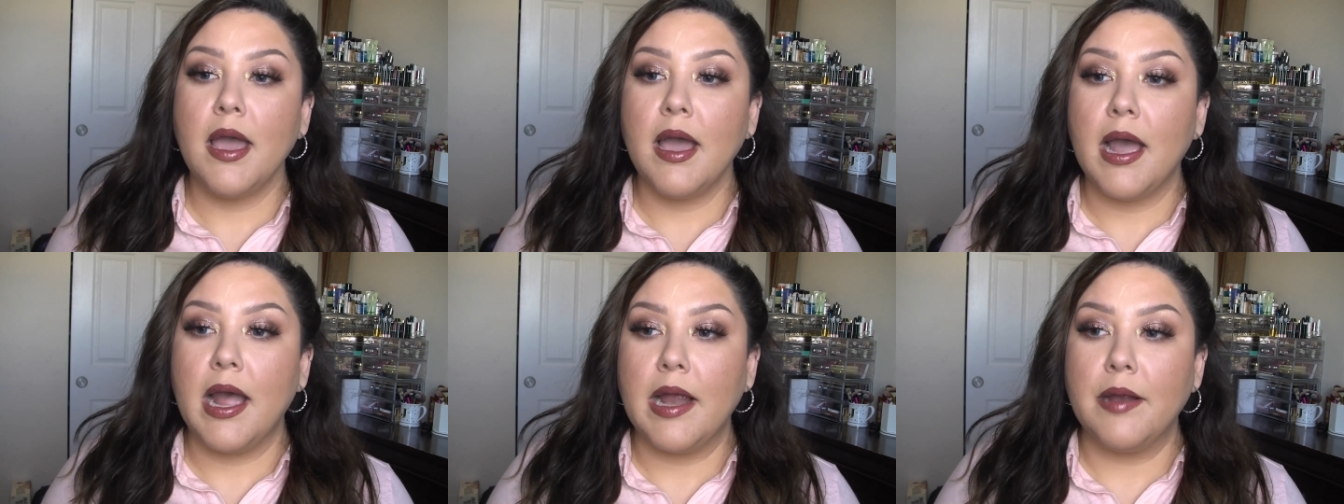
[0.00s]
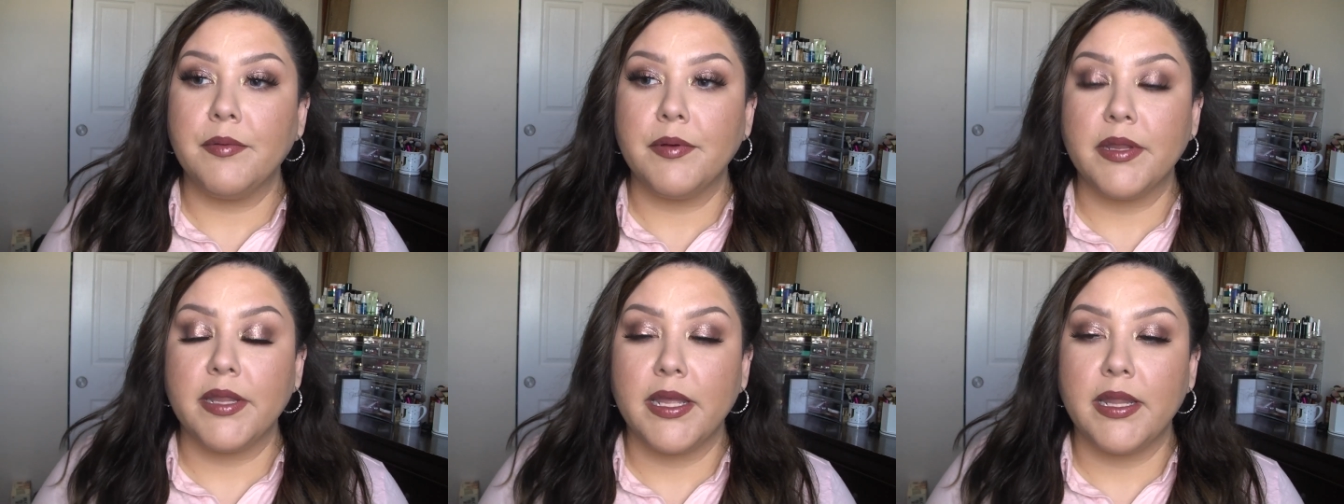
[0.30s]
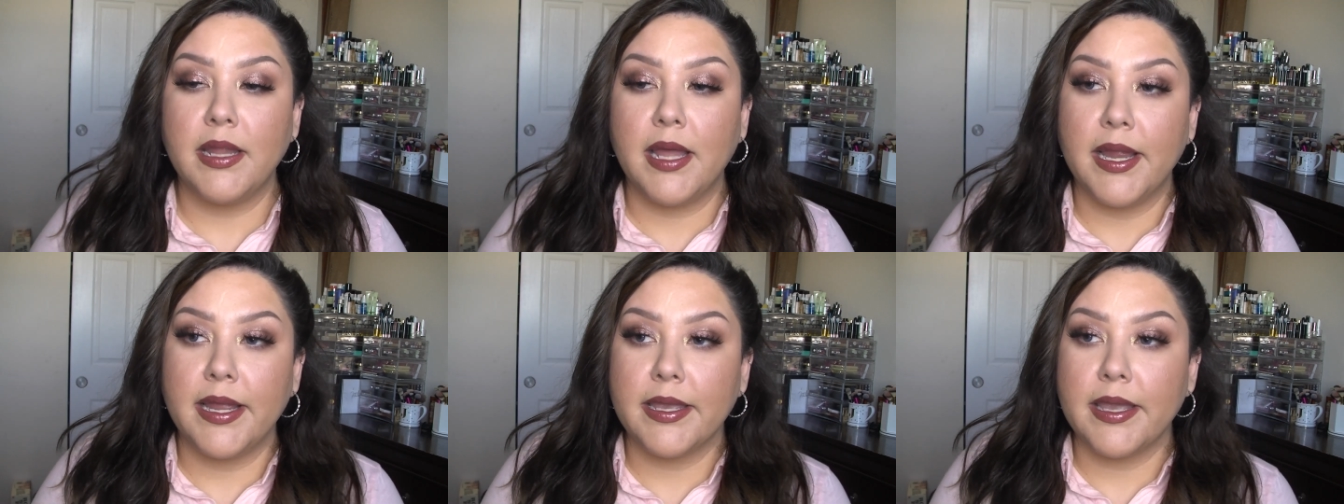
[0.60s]
I really
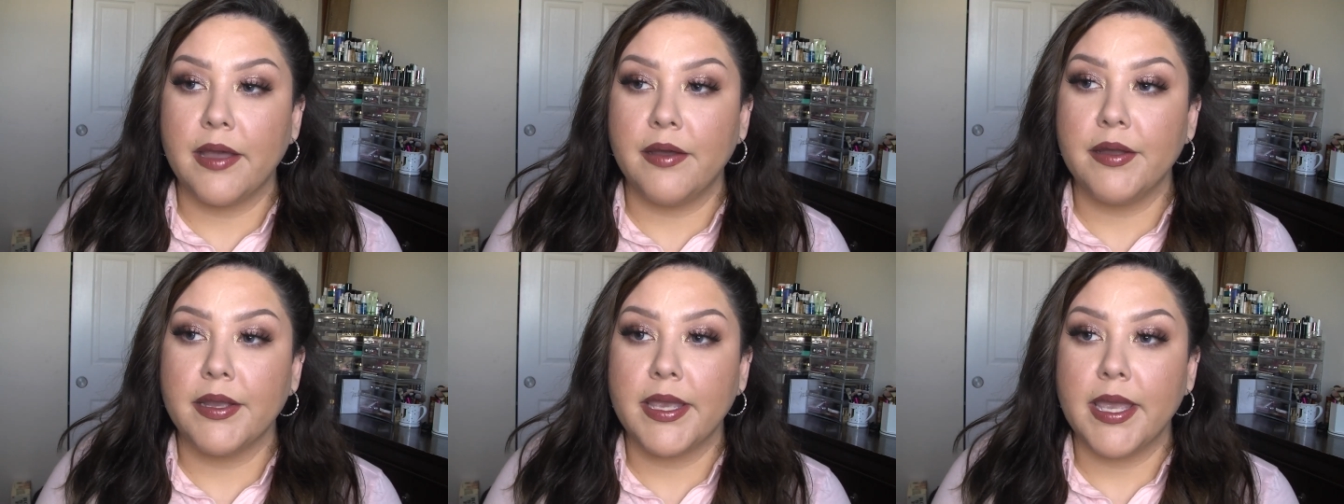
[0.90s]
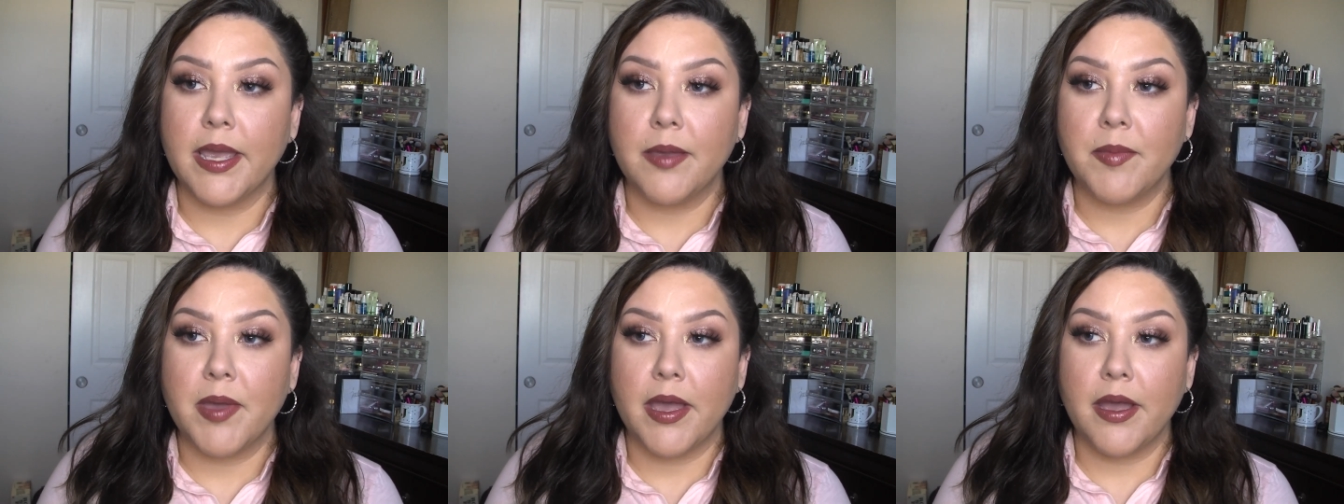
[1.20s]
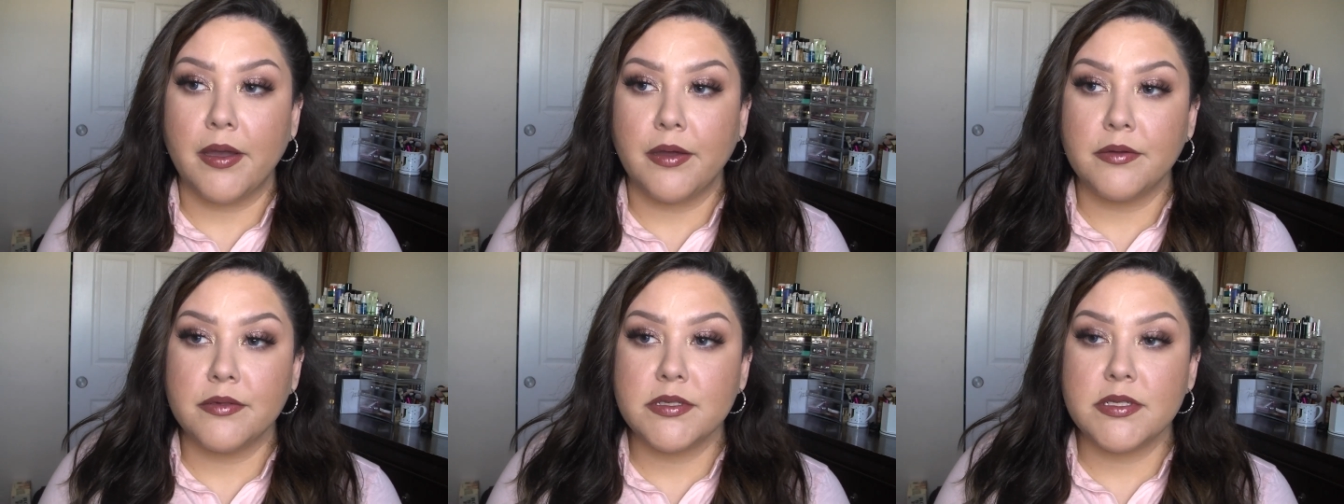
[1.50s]
like how it came
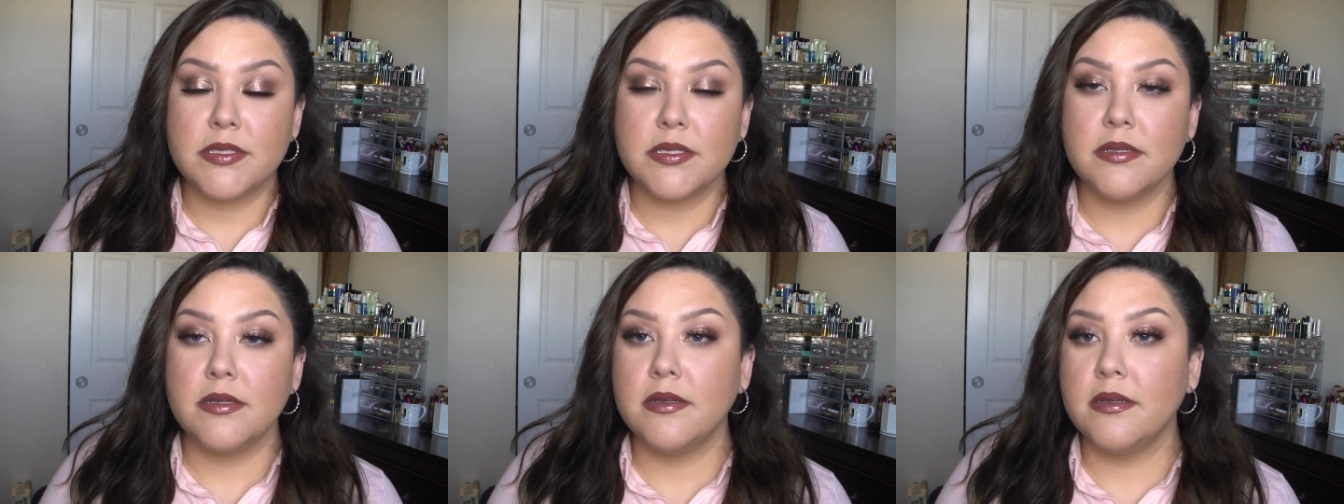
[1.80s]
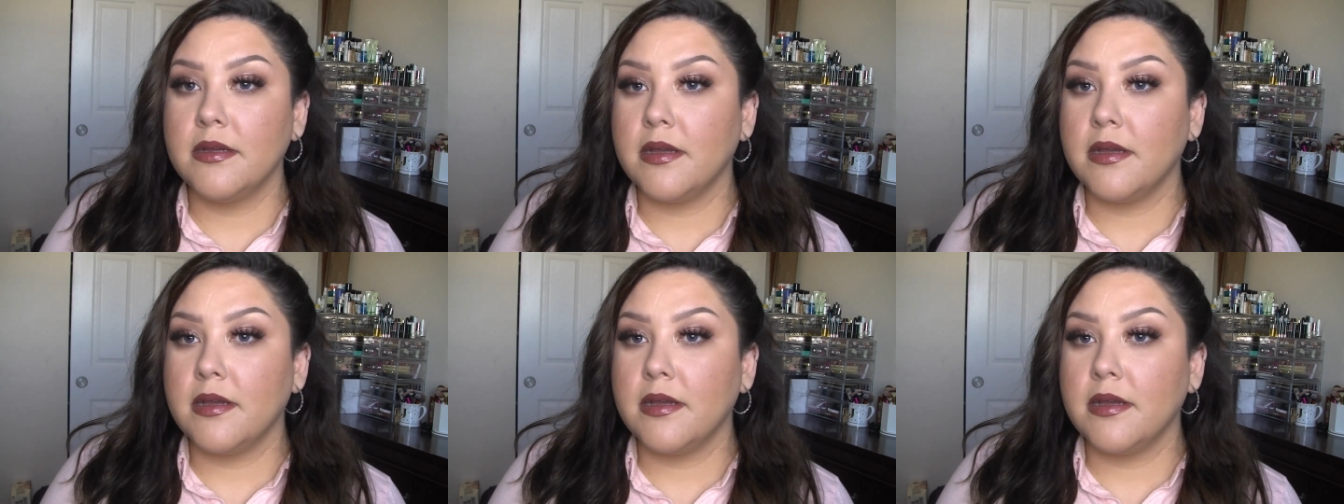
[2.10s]
out.